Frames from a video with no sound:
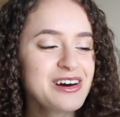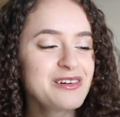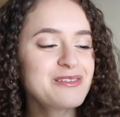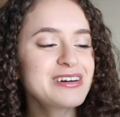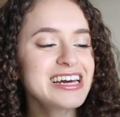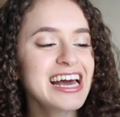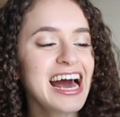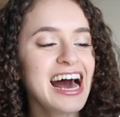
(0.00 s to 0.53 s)

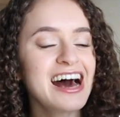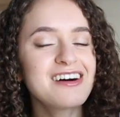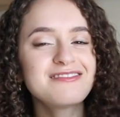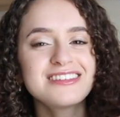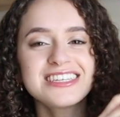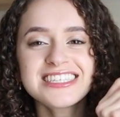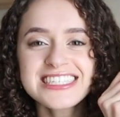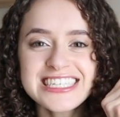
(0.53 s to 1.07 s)
we
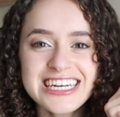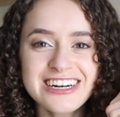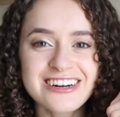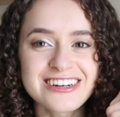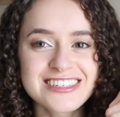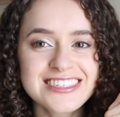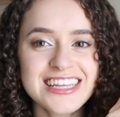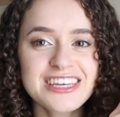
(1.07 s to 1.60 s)
have
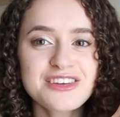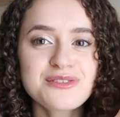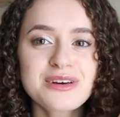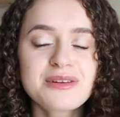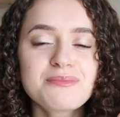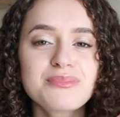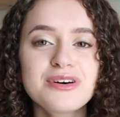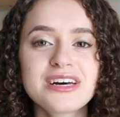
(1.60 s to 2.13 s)
stickers that you
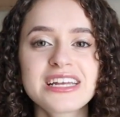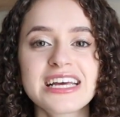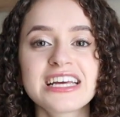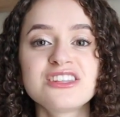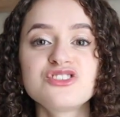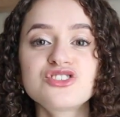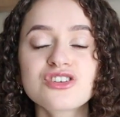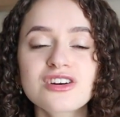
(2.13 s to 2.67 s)
can put
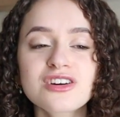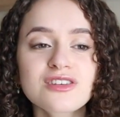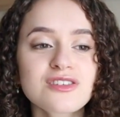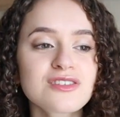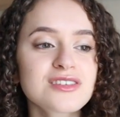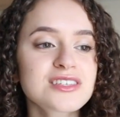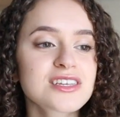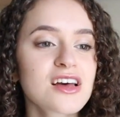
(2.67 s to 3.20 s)
in
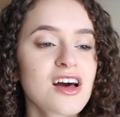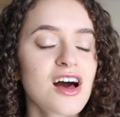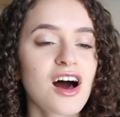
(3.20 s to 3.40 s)
journals,